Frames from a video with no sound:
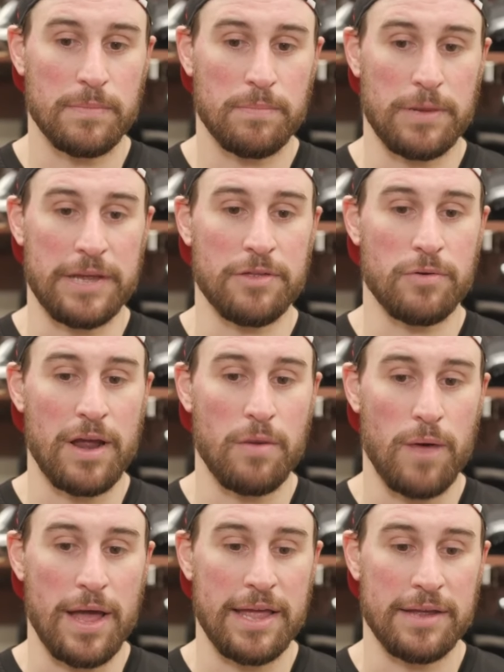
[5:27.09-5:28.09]
playing the right
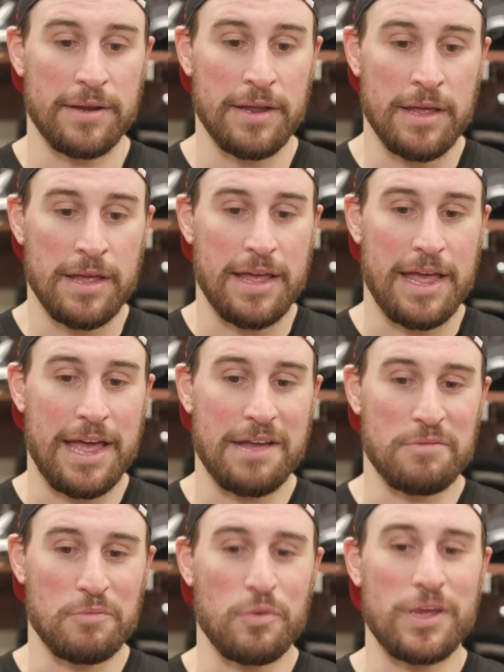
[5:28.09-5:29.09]
way
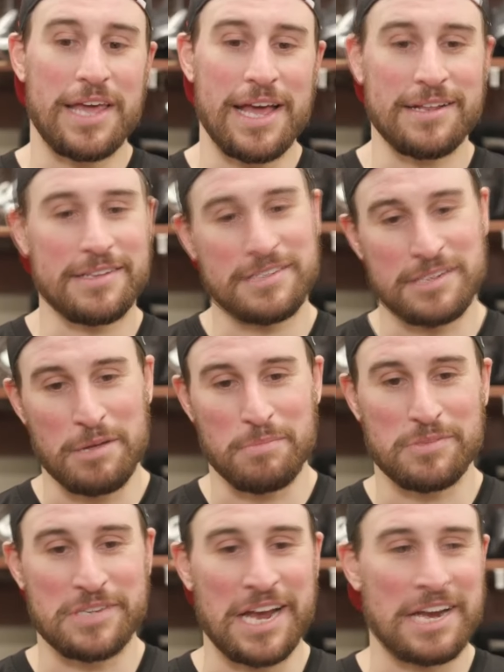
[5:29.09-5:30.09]
and we get some
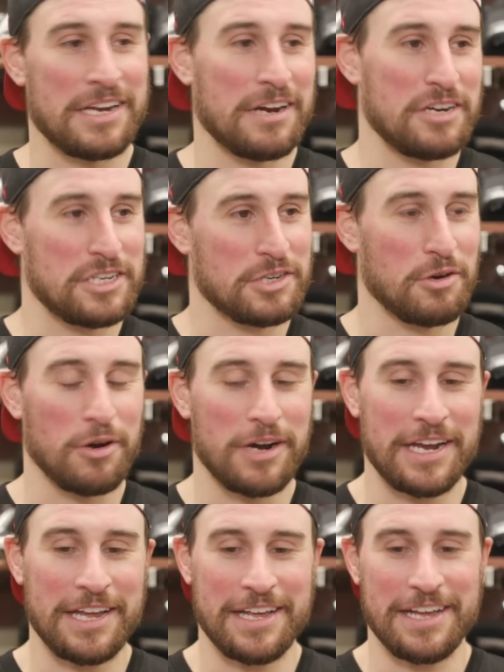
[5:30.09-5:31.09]
secondary
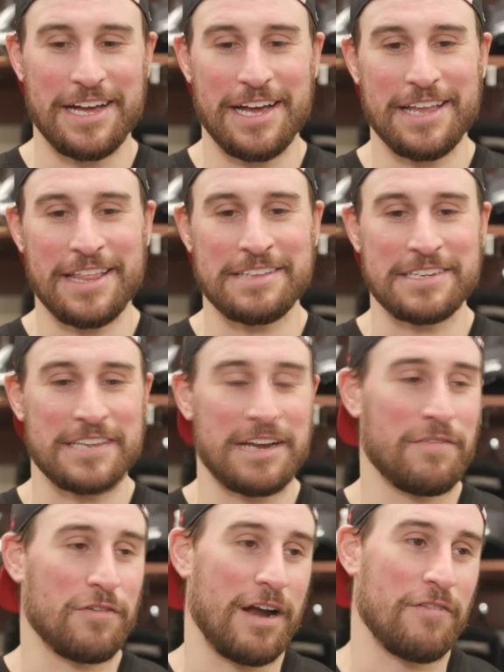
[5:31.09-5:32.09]
scoring, that's
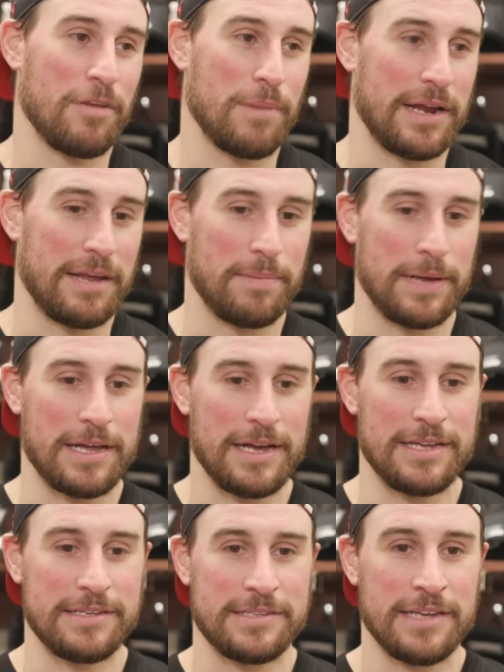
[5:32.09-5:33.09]
exciting for everybody
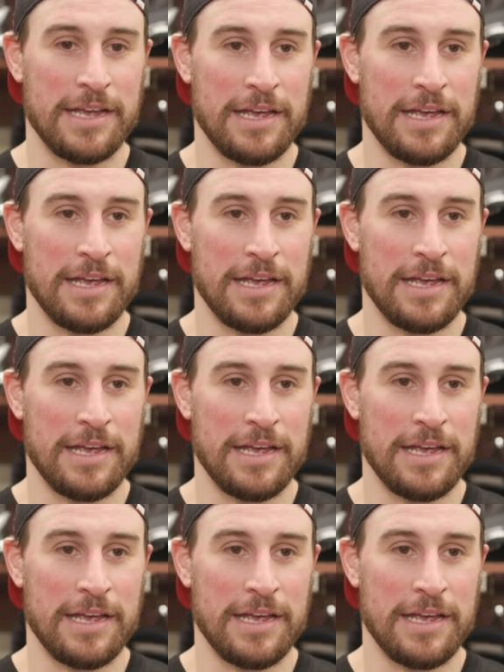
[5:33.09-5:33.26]
because